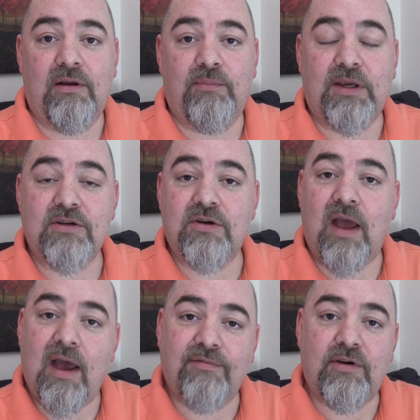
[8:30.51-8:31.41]
because you
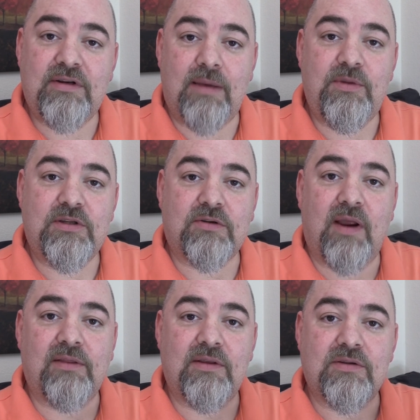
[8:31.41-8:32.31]
have to
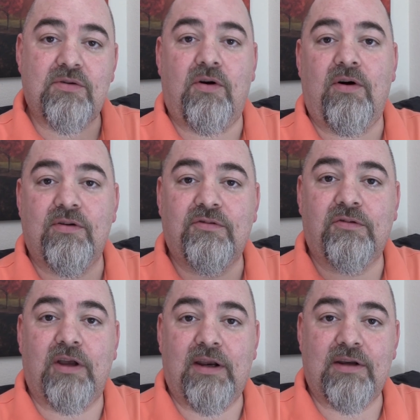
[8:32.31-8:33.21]
demonstrate this
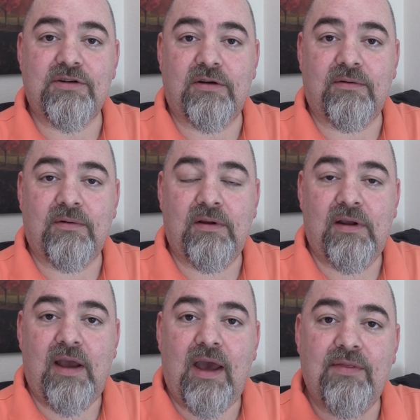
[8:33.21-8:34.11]
causal connection.
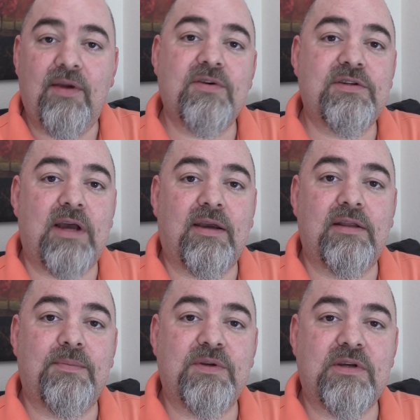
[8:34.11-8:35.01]
And they're stuck
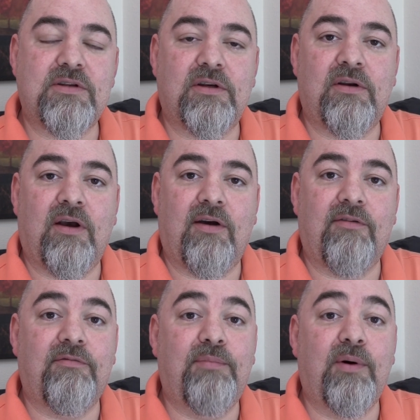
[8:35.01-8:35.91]
in the position
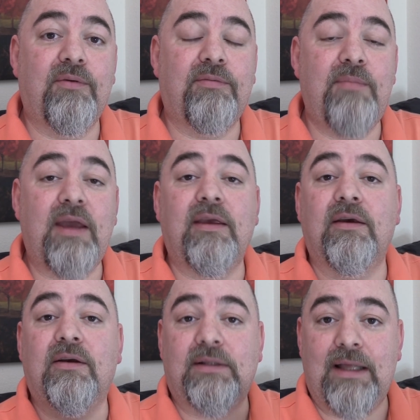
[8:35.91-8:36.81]
of both
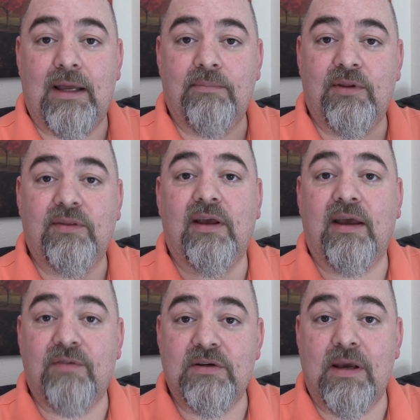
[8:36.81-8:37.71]
making a claim that they
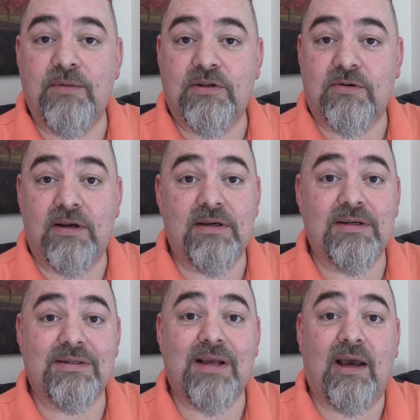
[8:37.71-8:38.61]
haven't demonstrated
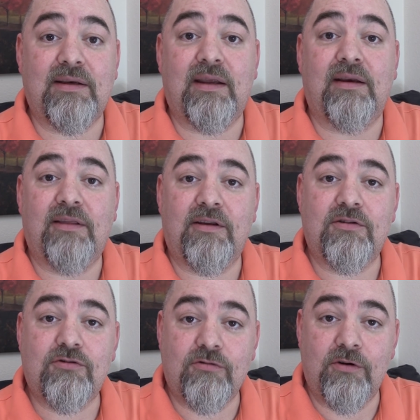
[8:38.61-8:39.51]
is tied to anything
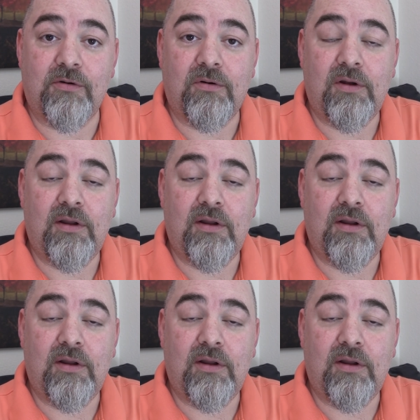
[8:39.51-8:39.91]
true,